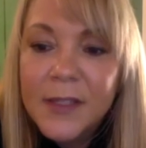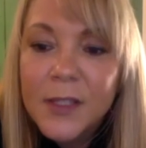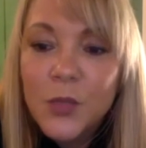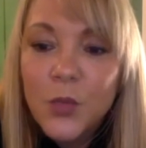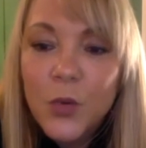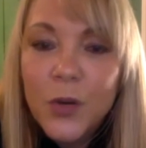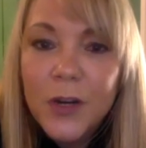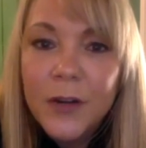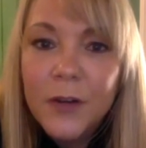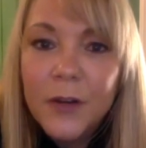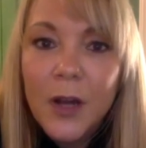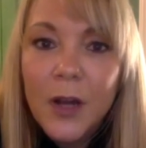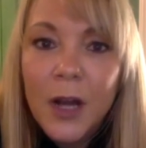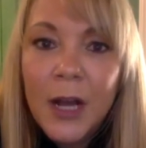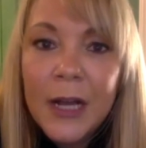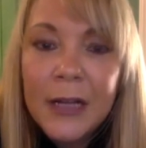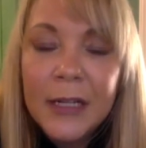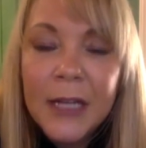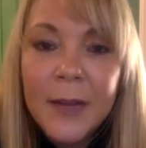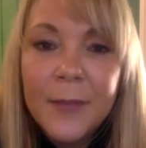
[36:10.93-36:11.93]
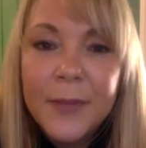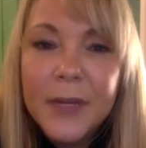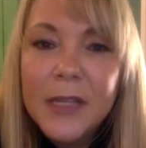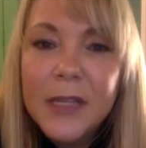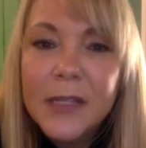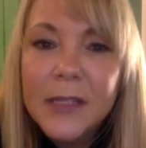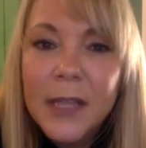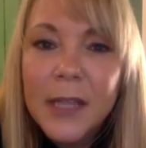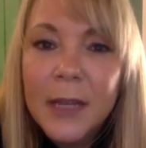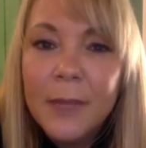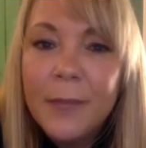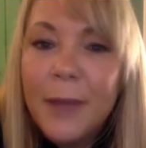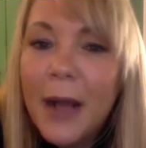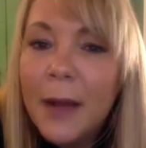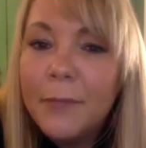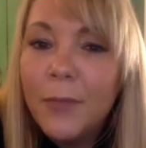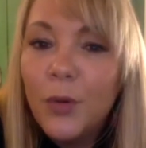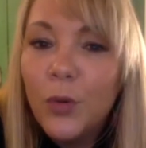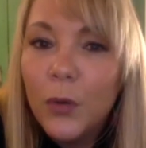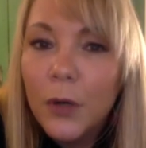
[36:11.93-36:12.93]
and this is where uh, companies
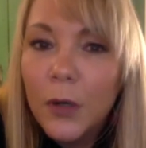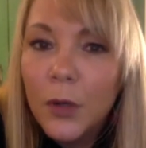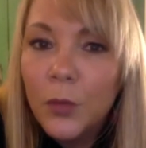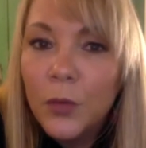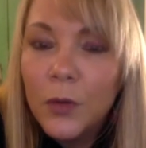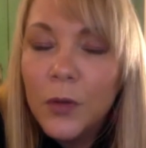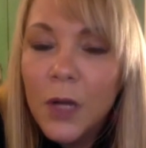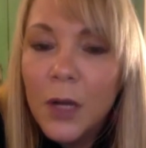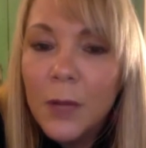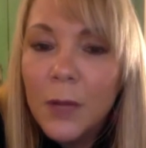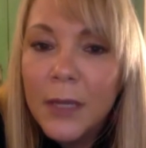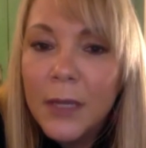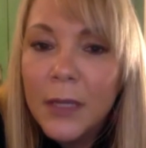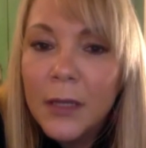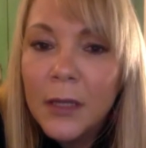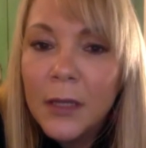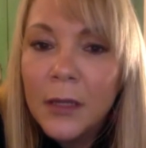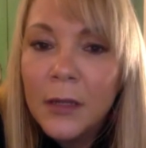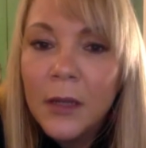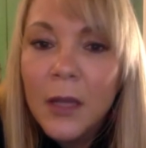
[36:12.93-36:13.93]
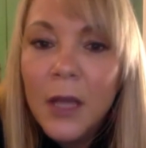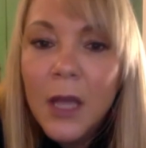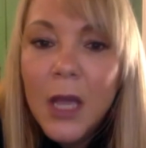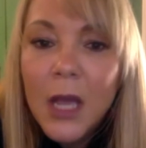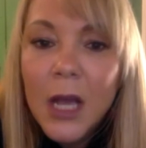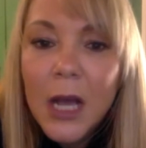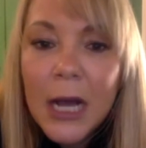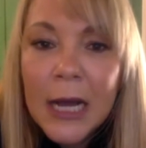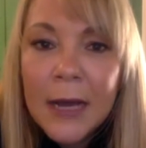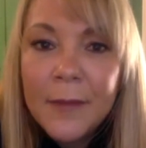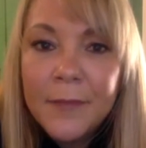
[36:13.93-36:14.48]
like Bombora will come in and